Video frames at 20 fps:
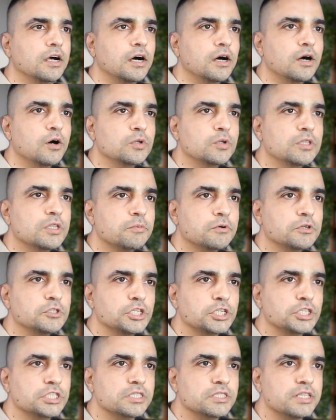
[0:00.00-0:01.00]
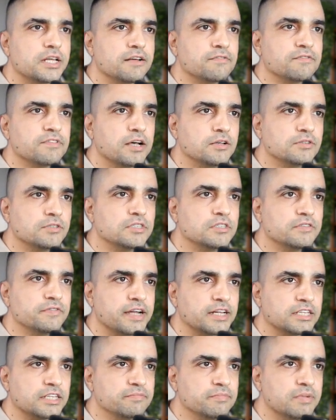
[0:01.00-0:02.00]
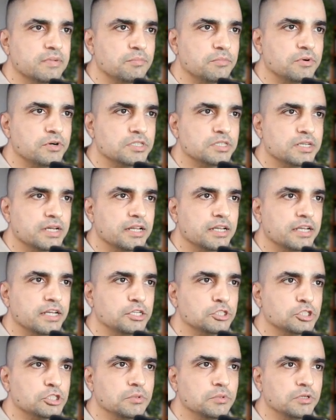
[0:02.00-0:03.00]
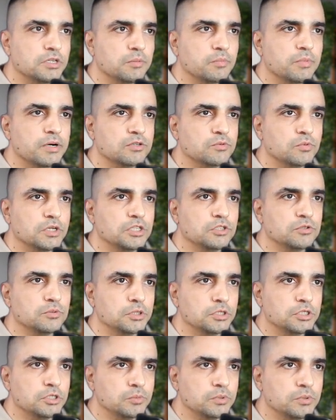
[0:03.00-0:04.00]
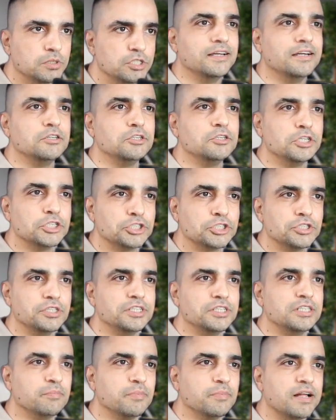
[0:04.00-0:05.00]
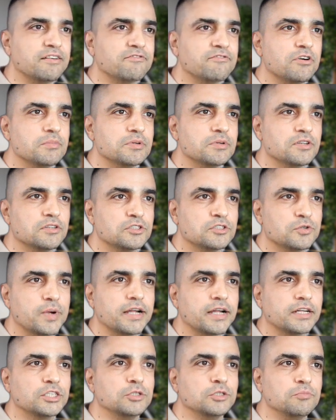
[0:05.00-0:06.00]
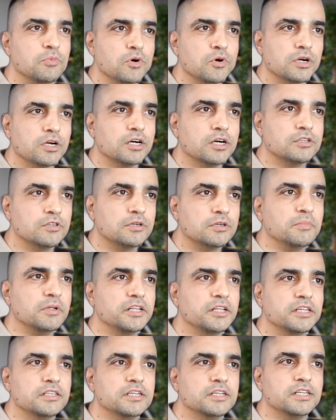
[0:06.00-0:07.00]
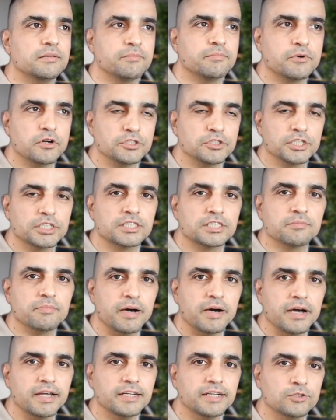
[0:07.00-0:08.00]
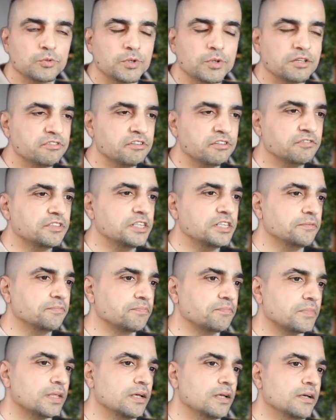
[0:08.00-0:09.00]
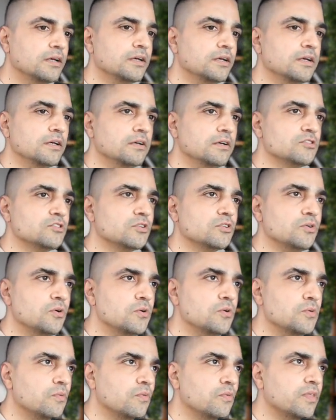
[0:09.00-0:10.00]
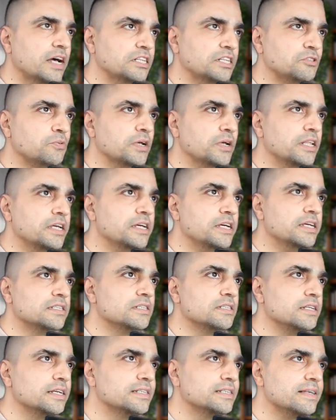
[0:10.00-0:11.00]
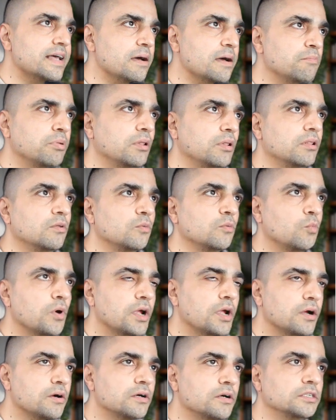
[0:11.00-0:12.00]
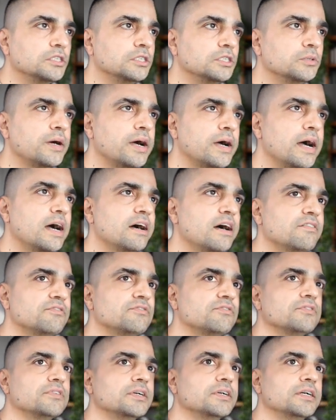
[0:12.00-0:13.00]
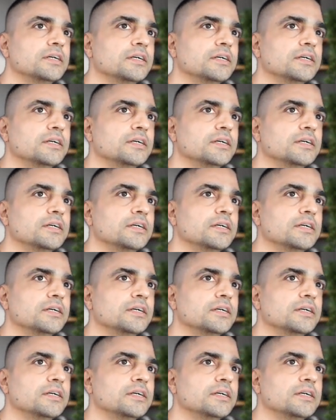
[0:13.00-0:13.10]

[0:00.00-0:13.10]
with the projection that have thousands of active members and engaged community by 2022. Additionally, the platform is on track to book 100 million in projects by 2015. So that really is an example where you have